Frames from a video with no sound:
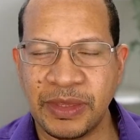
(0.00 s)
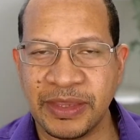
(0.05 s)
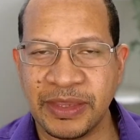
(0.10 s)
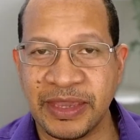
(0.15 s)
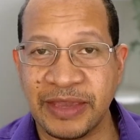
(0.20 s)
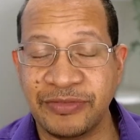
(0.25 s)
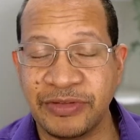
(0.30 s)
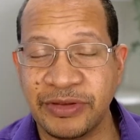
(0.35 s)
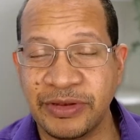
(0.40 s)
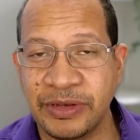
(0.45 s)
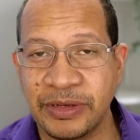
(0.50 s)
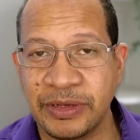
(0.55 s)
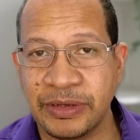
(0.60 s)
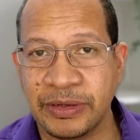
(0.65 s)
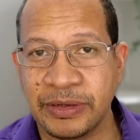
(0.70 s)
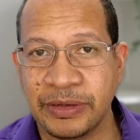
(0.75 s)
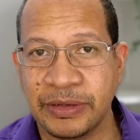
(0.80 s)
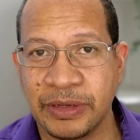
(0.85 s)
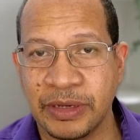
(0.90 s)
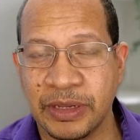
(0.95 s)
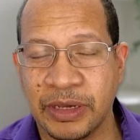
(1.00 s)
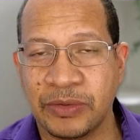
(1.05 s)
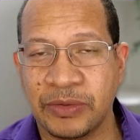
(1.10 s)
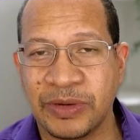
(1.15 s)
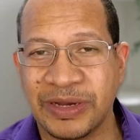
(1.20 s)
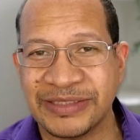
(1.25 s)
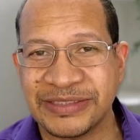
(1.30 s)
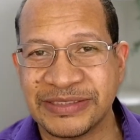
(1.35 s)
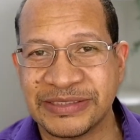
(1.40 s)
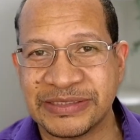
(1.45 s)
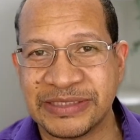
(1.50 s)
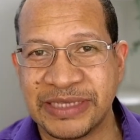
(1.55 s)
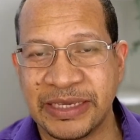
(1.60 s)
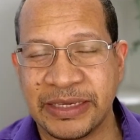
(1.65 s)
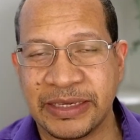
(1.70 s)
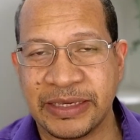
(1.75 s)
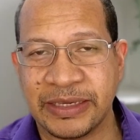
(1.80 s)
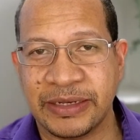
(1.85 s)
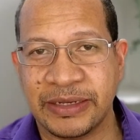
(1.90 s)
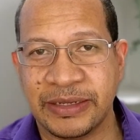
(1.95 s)
Kevin now has
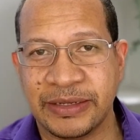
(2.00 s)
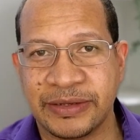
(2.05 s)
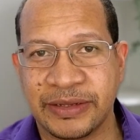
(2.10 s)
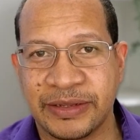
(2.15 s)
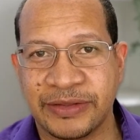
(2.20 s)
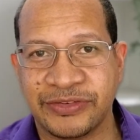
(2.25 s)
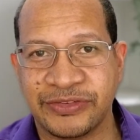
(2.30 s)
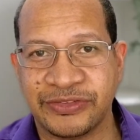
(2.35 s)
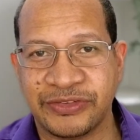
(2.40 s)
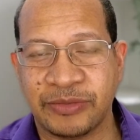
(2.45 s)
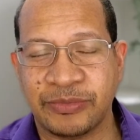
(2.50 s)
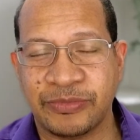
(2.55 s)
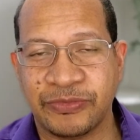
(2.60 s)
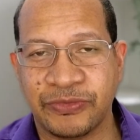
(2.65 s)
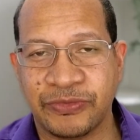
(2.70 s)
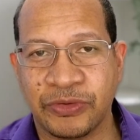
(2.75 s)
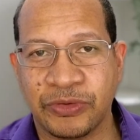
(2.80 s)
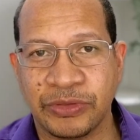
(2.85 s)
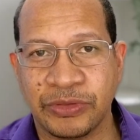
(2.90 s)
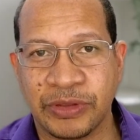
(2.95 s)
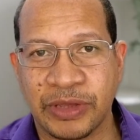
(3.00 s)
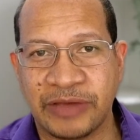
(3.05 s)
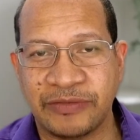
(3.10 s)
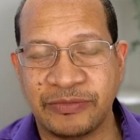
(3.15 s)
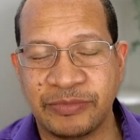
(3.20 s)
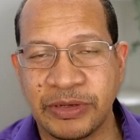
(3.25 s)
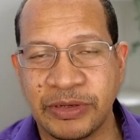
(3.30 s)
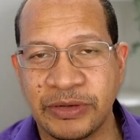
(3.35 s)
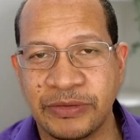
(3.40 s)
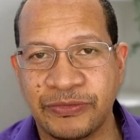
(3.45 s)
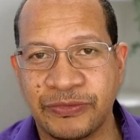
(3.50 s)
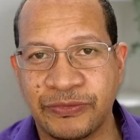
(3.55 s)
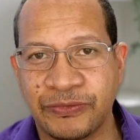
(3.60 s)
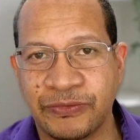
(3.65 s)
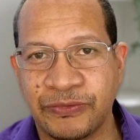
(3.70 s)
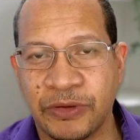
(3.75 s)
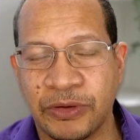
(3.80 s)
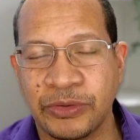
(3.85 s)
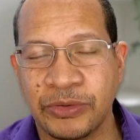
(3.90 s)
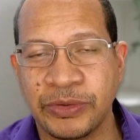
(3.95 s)
taken it a step further. I've been
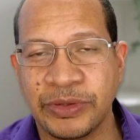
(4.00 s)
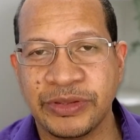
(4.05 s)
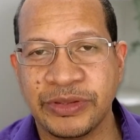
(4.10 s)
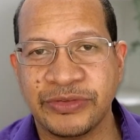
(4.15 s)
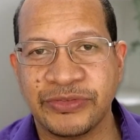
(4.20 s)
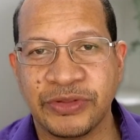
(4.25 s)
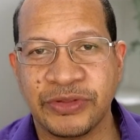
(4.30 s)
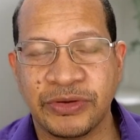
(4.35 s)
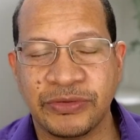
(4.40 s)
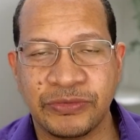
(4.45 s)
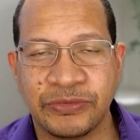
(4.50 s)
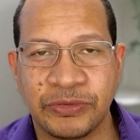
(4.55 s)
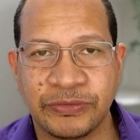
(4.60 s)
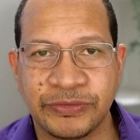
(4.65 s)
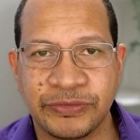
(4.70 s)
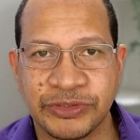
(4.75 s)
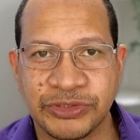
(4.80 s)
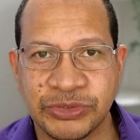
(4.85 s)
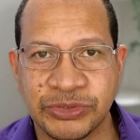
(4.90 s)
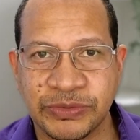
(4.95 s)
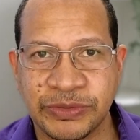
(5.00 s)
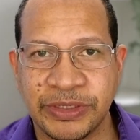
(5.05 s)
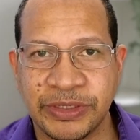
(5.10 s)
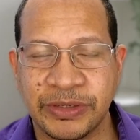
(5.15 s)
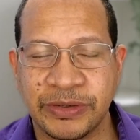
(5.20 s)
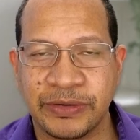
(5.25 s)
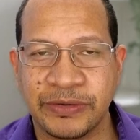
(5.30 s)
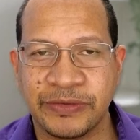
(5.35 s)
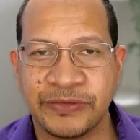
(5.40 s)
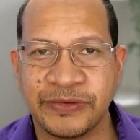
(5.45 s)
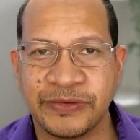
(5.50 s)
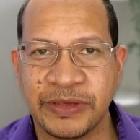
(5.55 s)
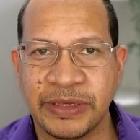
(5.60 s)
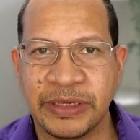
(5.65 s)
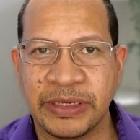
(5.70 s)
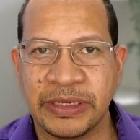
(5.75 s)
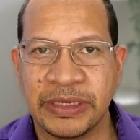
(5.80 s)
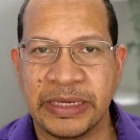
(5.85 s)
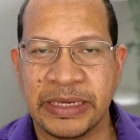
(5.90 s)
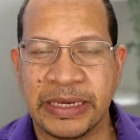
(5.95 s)
following this now for over 2 years,
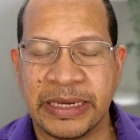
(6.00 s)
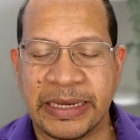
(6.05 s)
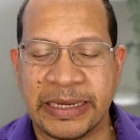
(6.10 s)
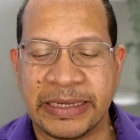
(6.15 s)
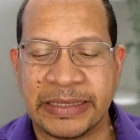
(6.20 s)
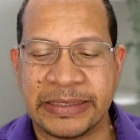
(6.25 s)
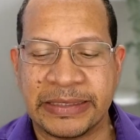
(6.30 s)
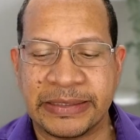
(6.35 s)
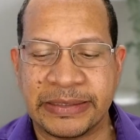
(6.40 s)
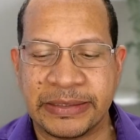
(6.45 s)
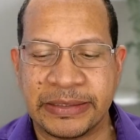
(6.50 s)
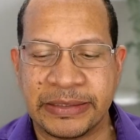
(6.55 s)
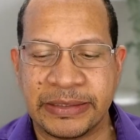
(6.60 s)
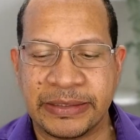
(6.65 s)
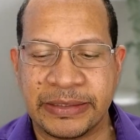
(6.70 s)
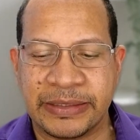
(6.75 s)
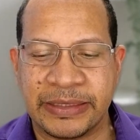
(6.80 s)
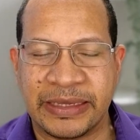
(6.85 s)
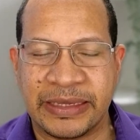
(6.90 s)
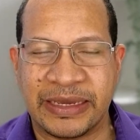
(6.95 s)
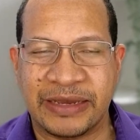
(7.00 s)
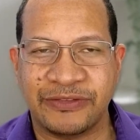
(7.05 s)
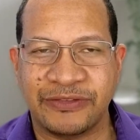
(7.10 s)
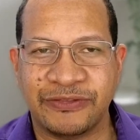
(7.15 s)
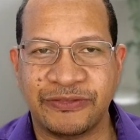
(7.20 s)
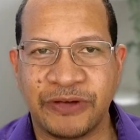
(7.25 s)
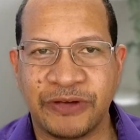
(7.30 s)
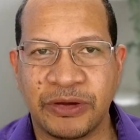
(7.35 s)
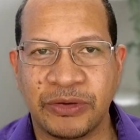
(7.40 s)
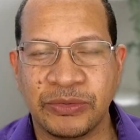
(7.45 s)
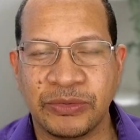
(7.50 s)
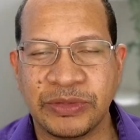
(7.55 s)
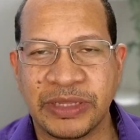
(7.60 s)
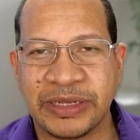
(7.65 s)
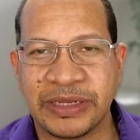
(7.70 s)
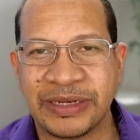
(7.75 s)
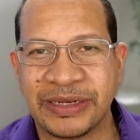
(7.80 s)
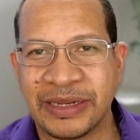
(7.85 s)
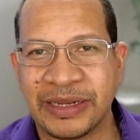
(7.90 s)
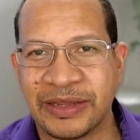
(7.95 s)
and they have found
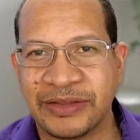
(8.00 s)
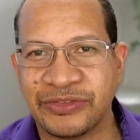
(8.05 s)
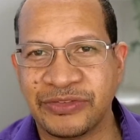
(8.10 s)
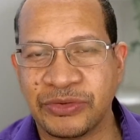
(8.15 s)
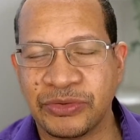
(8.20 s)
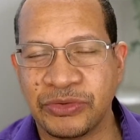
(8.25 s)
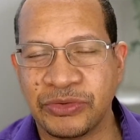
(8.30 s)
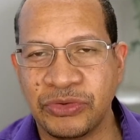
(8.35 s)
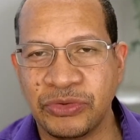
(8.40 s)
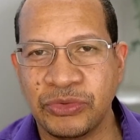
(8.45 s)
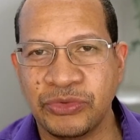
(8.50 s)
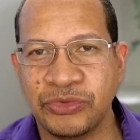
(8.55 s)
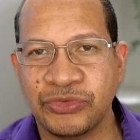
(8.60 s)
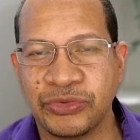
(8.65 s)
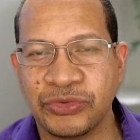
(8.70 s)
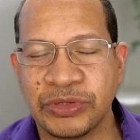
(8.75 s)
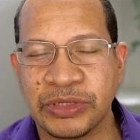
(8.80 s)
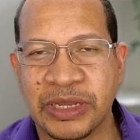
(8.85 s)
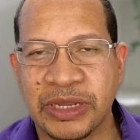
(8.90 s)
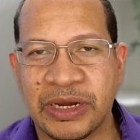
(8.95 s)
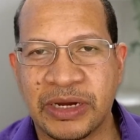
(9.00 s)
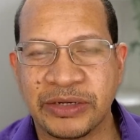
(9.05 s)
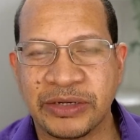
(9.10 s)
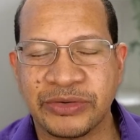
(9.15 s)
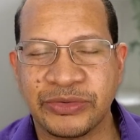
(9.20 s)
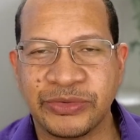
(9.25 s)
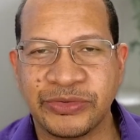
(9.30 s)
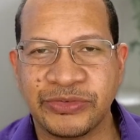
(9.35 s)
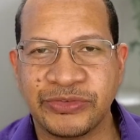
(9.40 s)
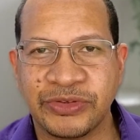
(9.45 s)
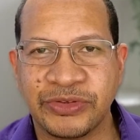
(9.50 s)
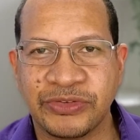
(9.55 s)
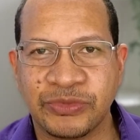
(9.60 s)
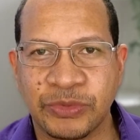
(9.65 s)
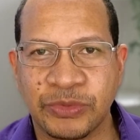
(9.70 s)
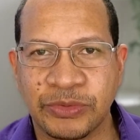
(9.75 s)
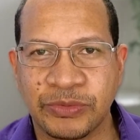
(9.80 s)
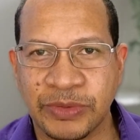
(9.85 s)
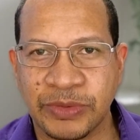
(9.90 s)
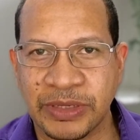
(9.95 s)
that it has unusual
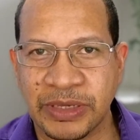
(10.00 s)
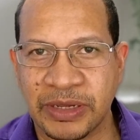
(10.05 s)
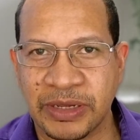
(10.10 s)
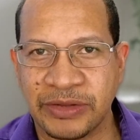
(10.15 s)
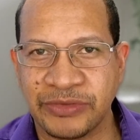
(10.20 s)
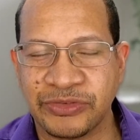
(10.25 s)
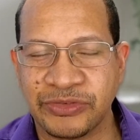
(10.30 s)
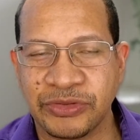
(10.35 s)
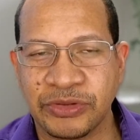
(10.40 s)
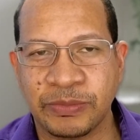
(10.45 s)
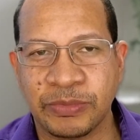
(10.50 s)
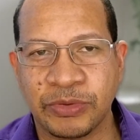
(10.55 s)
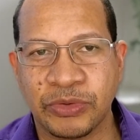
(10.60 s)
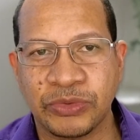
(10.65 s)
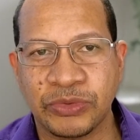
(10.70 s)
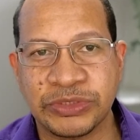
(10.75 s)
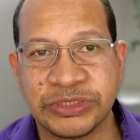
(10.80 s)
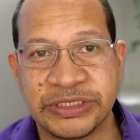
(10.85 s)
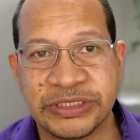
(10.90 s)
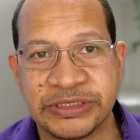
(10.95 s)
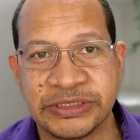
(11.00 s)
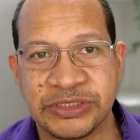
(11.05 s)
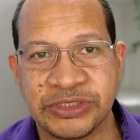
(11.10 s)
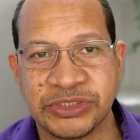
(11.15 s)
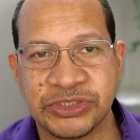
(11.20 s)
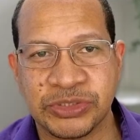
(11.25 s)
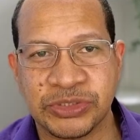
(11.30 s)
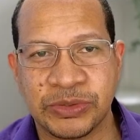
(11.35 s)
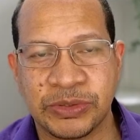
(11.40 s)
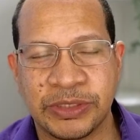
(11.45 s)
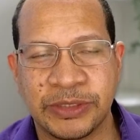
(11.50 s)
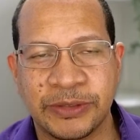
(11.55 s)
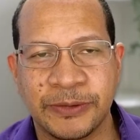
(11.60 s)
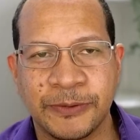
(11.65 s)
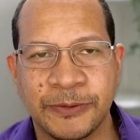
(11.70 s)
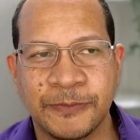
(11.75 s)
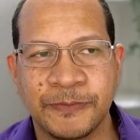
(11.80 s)
characteristics with regards to the proteins and so on.